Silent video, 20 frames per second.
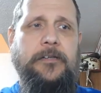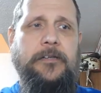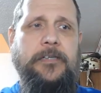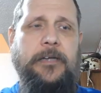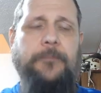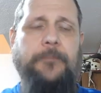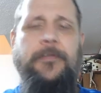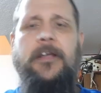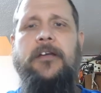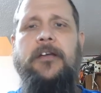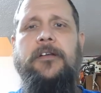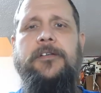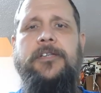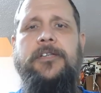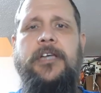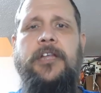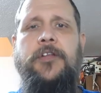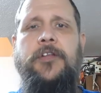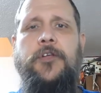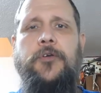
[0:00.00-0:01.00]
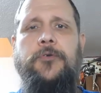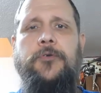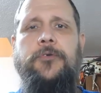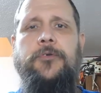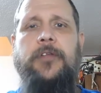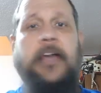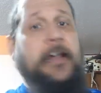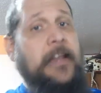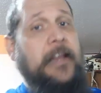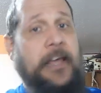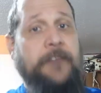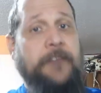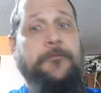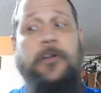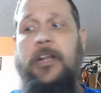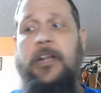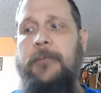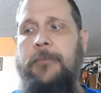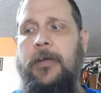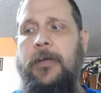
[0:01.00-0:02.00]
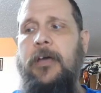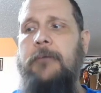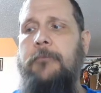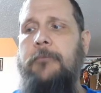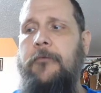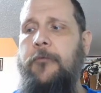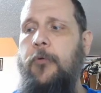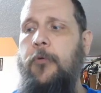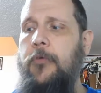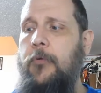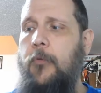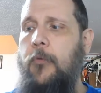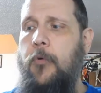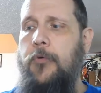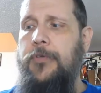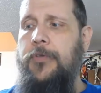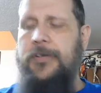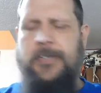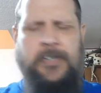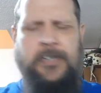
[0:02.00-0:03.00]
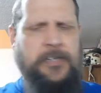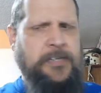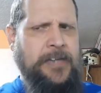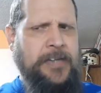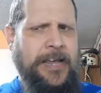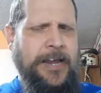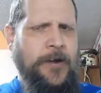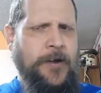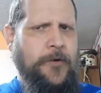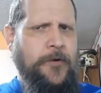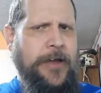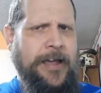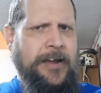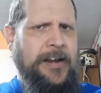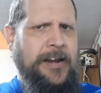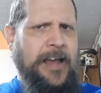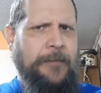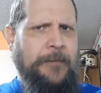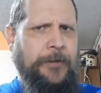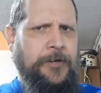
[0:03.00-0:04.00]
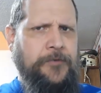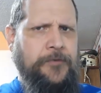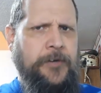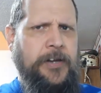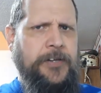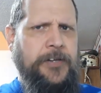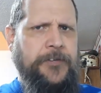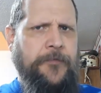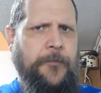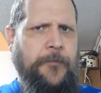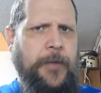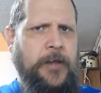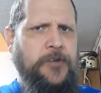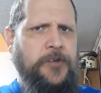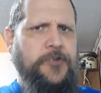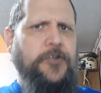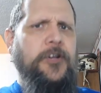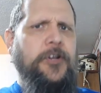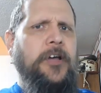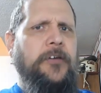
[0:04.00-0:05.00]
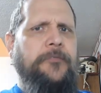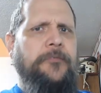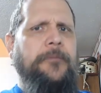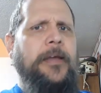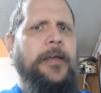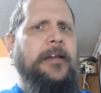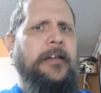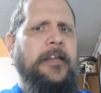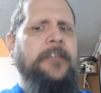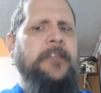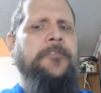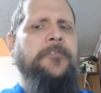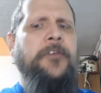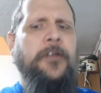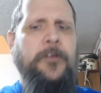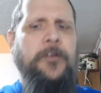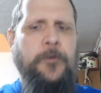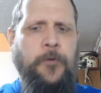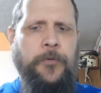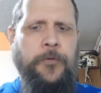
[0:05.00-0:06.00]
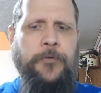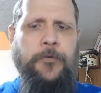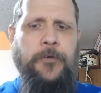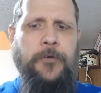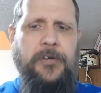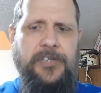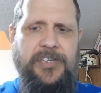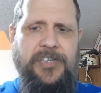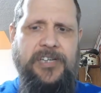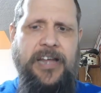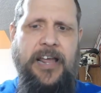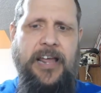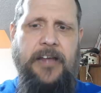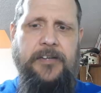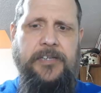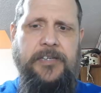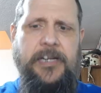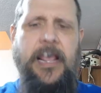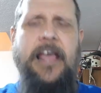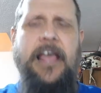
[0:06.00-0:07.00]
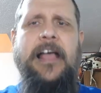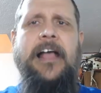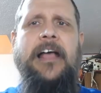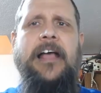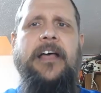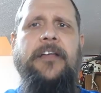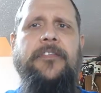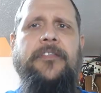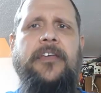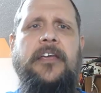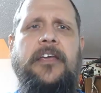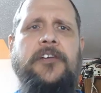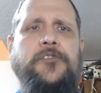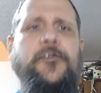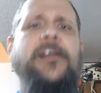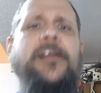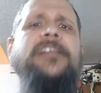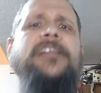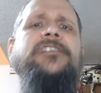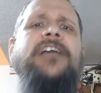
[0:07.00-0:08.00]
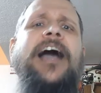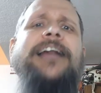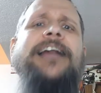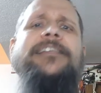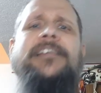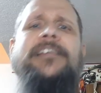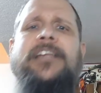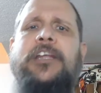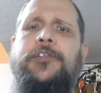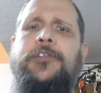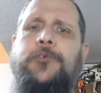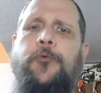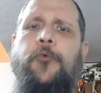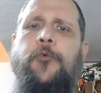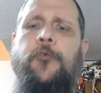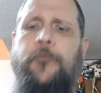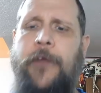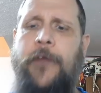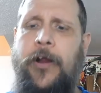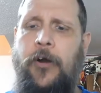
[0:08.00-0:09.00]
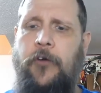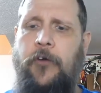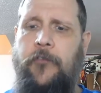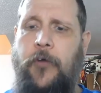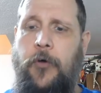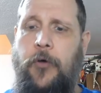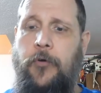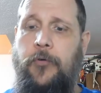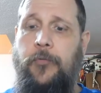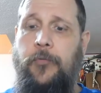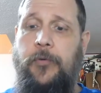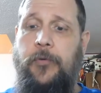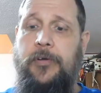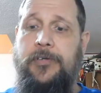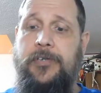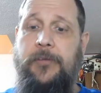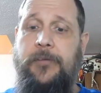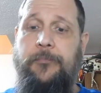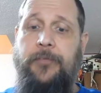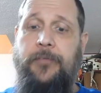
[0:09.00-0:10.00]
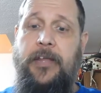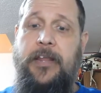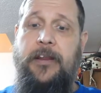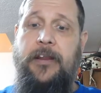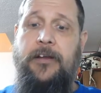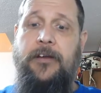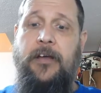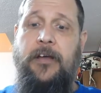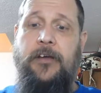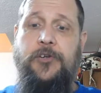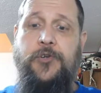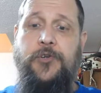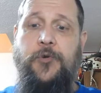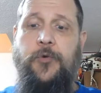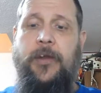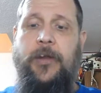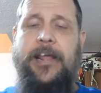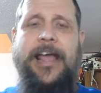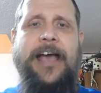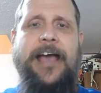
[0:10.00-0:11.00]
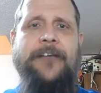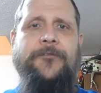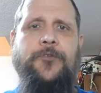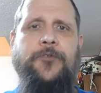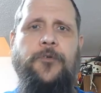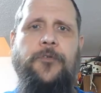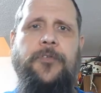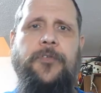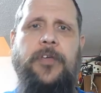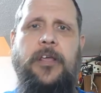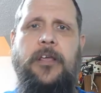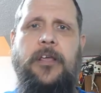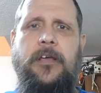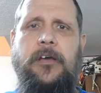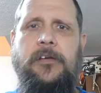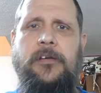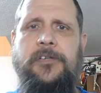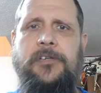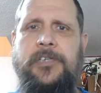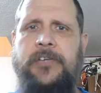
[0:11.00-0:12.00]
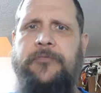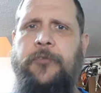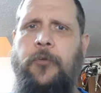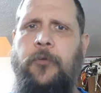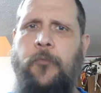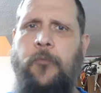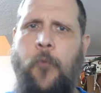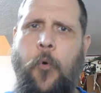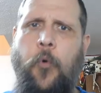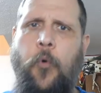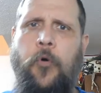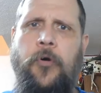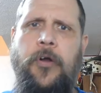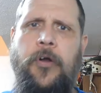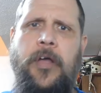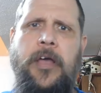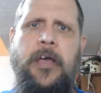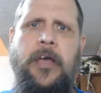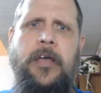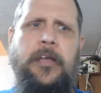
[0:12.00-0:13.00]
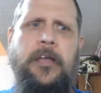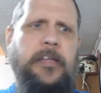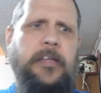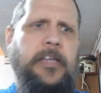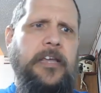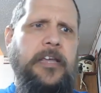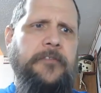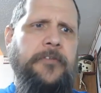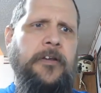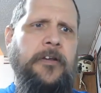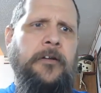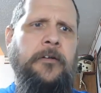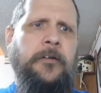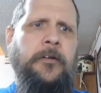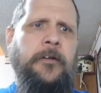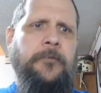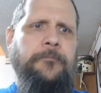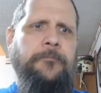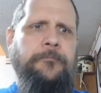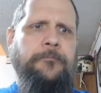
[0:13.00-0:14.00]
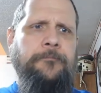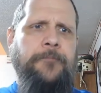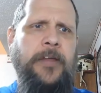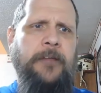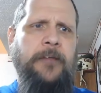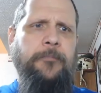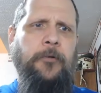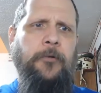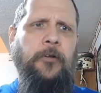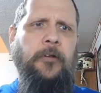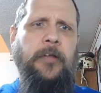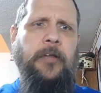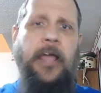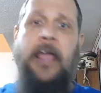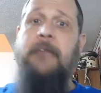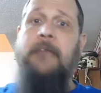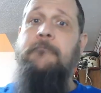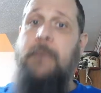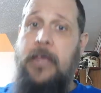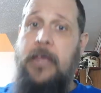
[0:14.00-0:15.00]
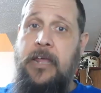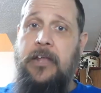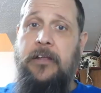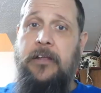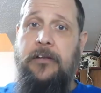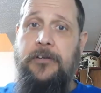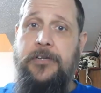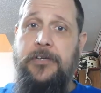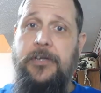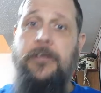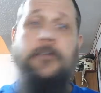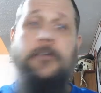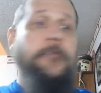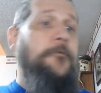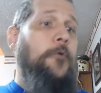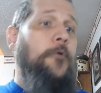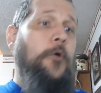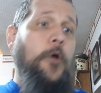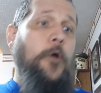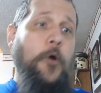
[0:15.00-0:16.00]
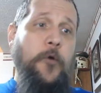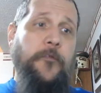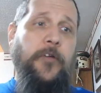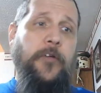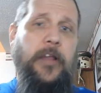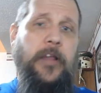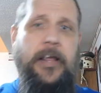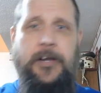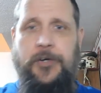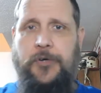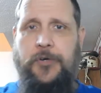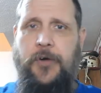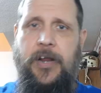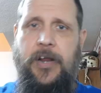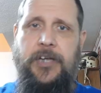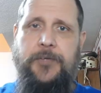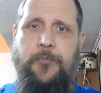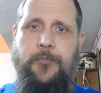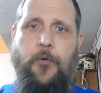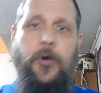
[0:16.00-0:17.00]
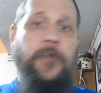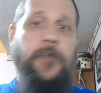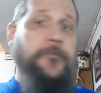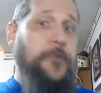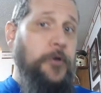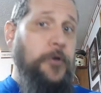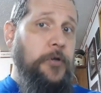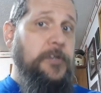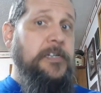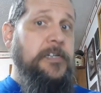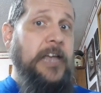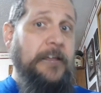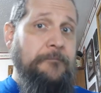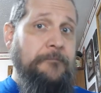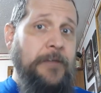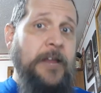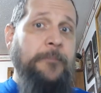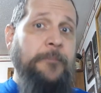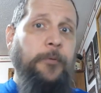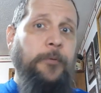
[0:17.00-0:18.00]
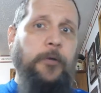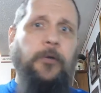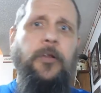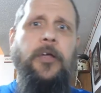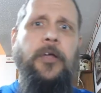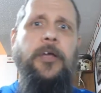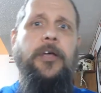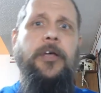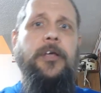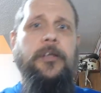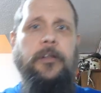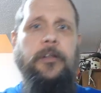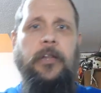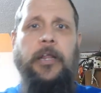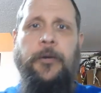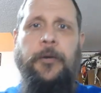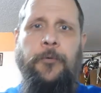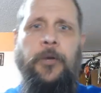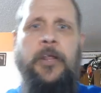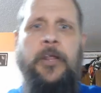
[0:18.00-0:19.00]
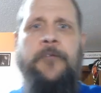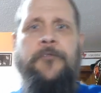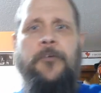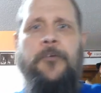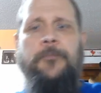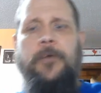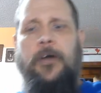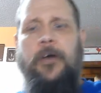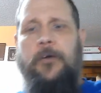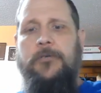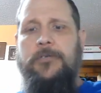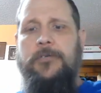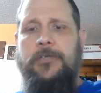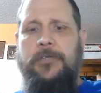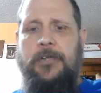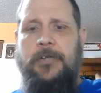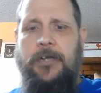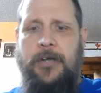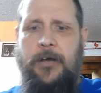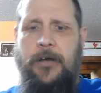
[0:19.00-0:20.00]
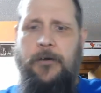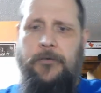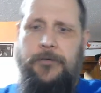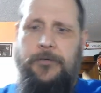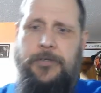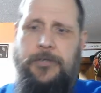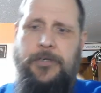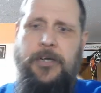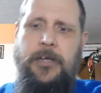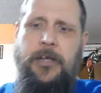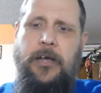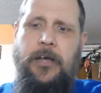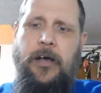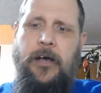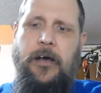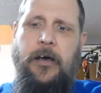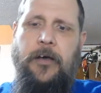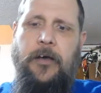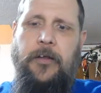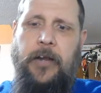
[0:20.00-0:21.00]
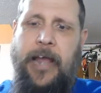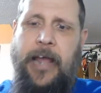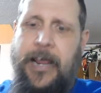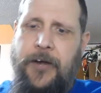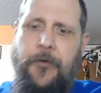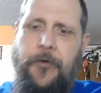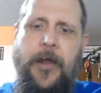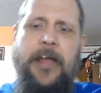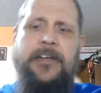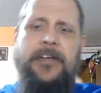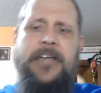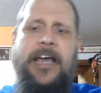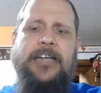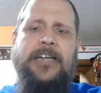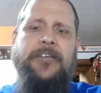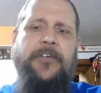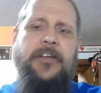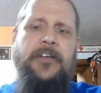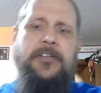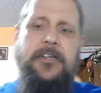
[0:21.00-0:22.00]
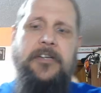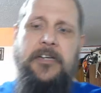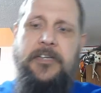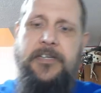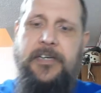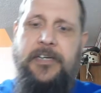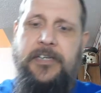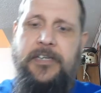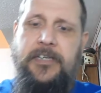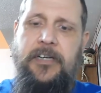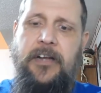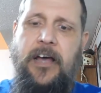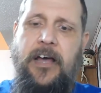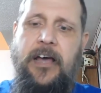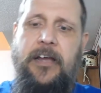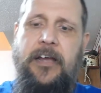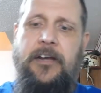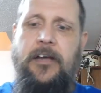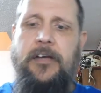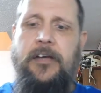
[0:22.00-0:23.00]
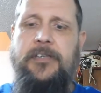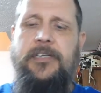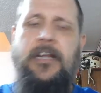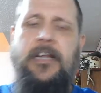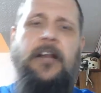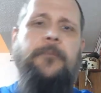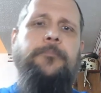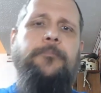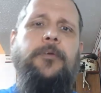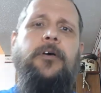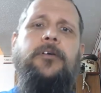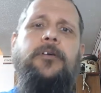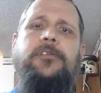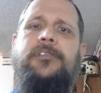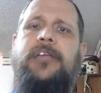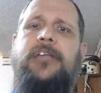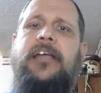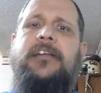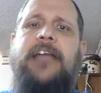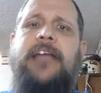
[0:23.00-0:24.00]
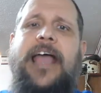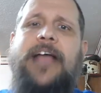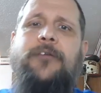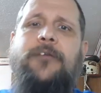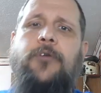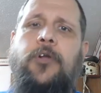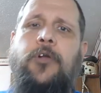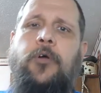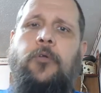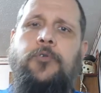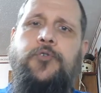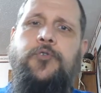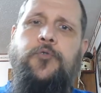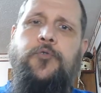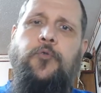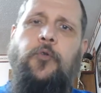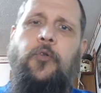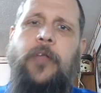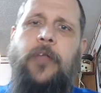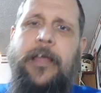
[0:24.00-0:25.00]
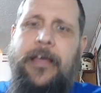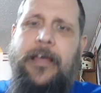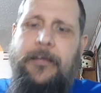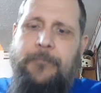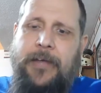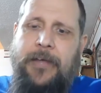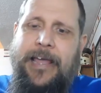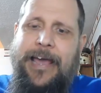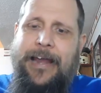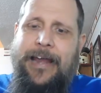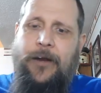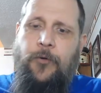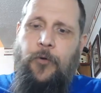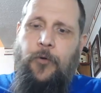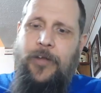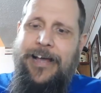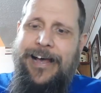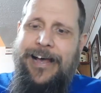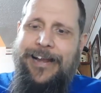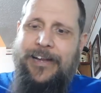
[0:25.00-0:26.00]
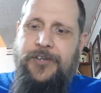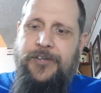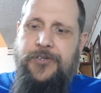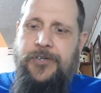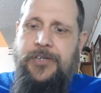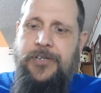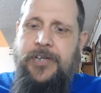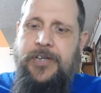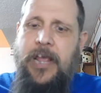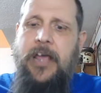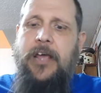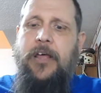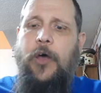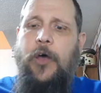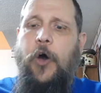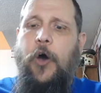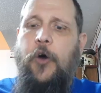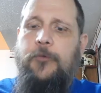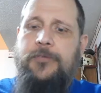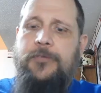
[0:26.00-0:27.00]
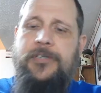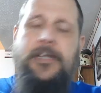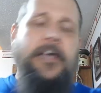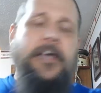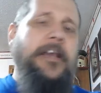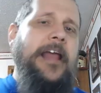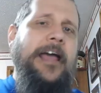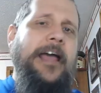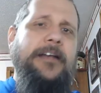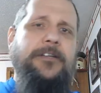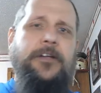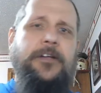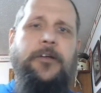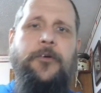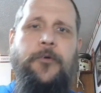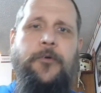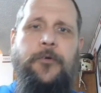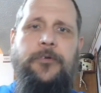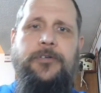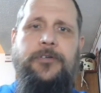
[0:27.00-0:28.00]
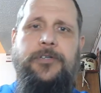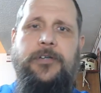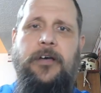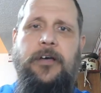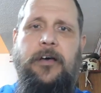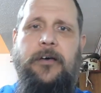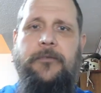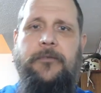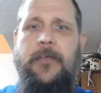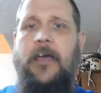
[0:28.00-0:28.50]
something continued that had really begun before the war, this entire economic transformation of mainly the northern states. The Transcontinental Railroad was completed shortly after the Civil War, giving people a means for overland transport of goods and people, literally from coast to coast. Land Grant Act of 1869 set up state agricultural and mechanical colleges. Homestead Act encouraged,